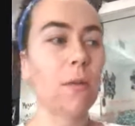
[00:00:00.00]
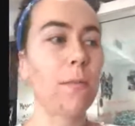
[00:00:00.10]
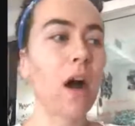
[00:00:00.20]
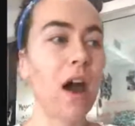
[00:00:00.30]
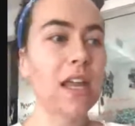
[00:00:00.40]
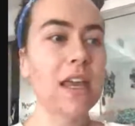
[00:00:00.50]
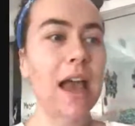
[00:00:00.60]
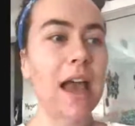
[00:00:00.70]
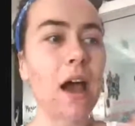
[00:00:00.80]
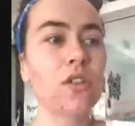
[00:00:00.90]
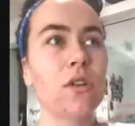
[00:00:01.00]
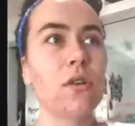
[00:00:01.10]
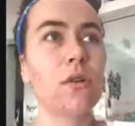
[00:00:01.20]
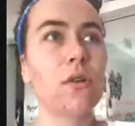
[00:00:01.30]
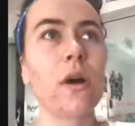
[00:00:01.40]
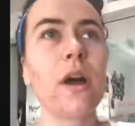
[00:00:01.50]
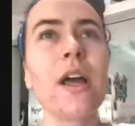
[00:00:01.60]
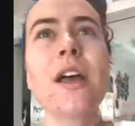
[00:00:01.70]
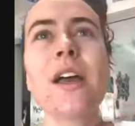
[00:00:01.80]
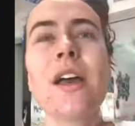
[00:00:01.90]
to your body, how to
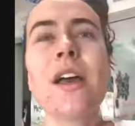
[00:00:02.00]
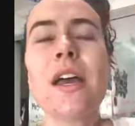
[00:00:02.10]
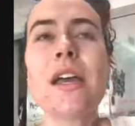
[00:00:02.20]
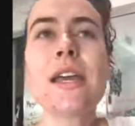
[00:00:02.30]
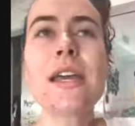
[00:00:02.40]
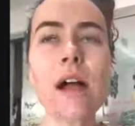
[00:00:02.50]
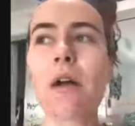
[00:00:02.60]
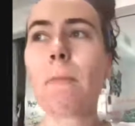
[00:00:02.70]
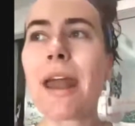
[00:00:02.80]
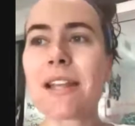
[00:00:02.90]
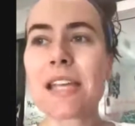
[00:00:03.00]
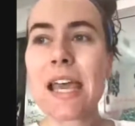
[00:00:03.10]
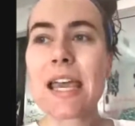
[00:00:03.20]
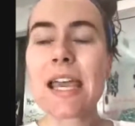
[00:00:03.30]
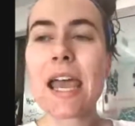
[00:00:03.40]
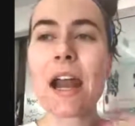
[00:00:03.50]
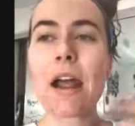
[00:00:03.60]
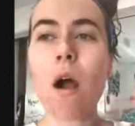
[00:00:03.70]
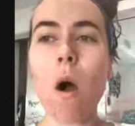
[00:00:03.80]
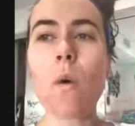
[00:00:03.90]
heal, how to
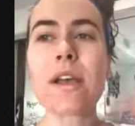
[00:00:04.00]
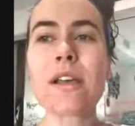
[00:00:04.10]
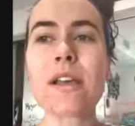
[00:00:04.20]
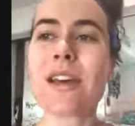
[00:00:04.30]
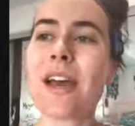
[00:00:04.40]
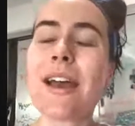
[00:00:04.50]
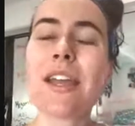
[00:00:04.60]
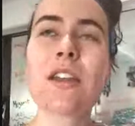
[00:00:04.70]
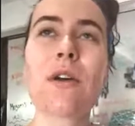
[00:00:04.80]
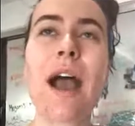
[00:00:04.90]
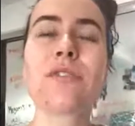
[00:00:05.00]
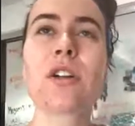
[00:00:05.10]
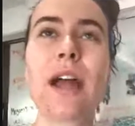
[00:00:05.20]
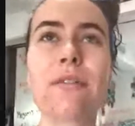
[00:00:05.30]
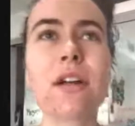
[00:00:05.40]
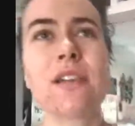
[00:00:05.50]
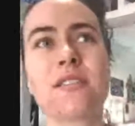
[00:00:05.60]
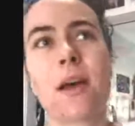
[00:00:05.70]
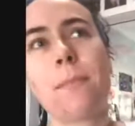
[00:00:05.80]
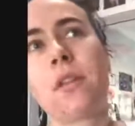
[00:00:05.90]
meditate. And I always, you know, after
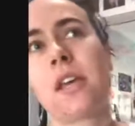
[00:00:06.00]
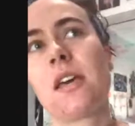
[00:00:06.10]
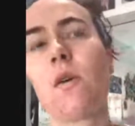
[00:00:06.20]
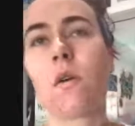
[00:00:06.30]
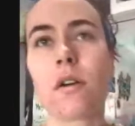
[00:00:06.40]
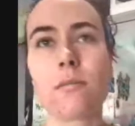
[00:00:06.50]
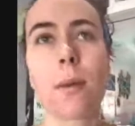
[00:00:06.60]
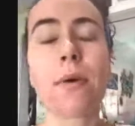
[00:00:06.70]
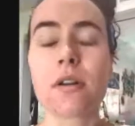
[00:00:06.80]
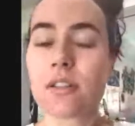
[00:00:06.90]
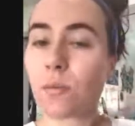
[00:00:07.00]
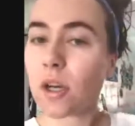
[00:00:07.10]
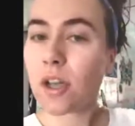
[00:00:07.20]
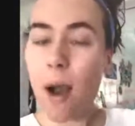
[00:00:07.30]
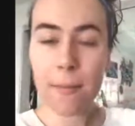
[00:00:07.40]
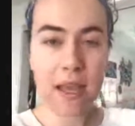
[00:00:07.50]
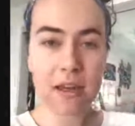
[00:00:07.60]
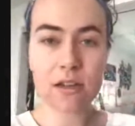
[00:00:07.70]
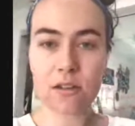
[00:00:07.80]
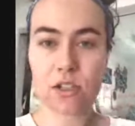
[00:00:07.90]
every assembly or a person would come
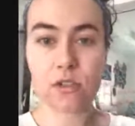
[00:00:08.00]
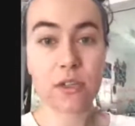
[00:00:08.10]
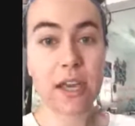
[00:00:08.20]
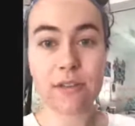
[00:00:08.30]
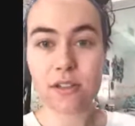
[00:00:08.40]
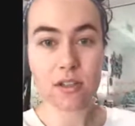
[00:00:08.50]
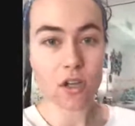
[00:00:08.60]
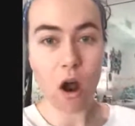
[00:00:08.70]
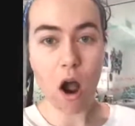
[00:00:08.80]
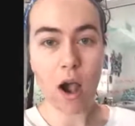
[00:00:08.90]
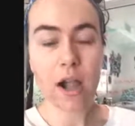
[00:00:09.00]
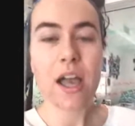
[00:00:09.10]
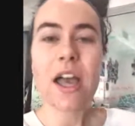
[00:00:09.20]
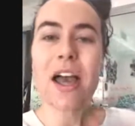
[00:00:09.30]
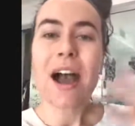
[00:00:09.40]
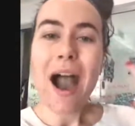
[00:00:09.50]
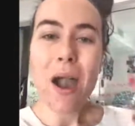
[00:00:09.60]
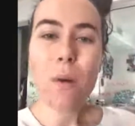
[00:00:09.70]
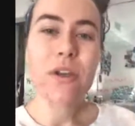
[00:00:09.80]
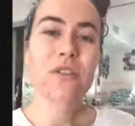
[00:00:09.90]
in and give us a talk,
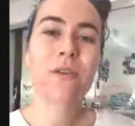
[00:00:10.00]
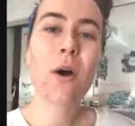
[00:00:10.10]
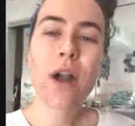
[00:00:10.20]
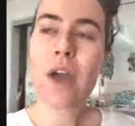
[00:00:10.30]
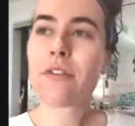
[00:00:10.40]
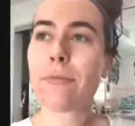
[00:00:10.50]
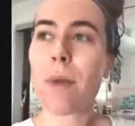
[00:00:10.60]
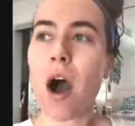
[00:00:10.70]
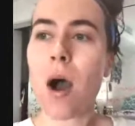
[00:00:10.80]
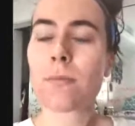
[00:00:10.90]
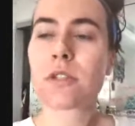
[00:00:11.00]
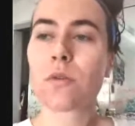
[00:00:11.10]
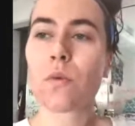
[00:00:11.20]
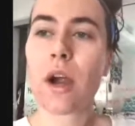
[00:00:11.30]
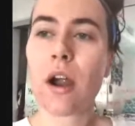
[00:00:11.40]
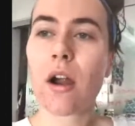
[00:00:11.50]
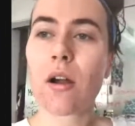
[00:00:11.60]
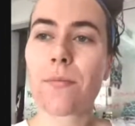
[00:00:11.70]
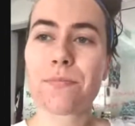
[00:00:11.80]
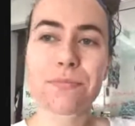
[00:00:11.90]
I always felt kind of bummed,
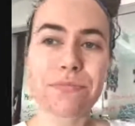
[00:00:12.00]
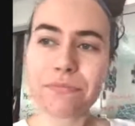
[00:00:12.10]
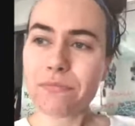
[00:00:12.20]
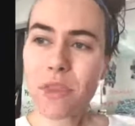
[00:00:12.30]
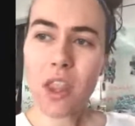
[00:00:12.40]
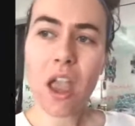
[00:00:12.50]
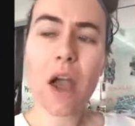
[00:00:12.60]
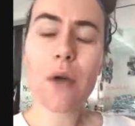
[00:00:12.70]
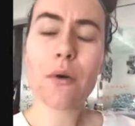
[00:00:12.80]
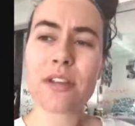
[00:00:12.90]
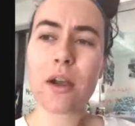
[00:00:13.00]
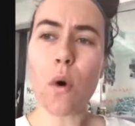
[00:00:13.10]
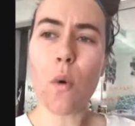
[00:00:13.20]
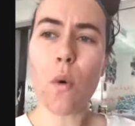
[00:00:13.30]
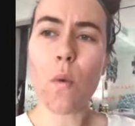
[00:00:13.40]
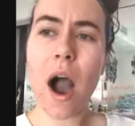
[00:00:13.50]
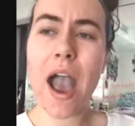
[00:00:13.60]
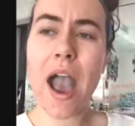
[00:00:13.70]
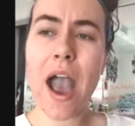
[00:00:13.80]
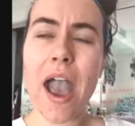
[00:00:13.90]
where I was like, well,
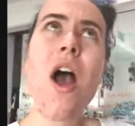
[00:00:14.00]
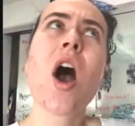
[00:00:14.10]
why